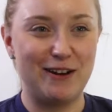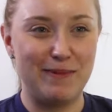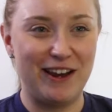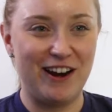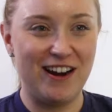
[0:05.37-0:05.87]
Sarah
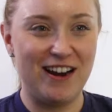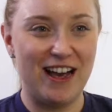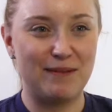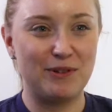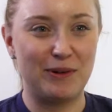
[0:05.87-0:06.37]
Baker.
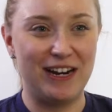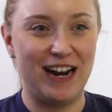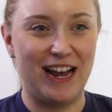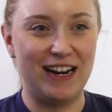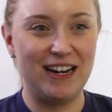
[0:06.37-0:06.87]
I'm
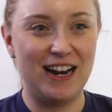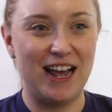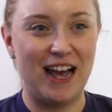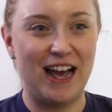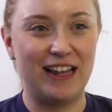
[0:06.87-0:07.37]
29.
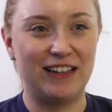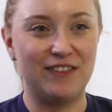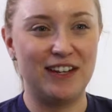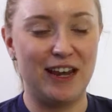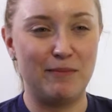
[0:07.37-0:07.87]
I live
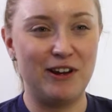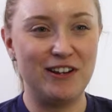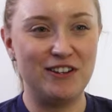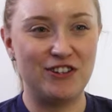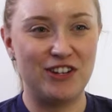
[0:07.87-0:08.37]
in
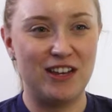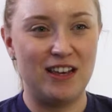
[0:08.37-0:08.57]
Cambridge.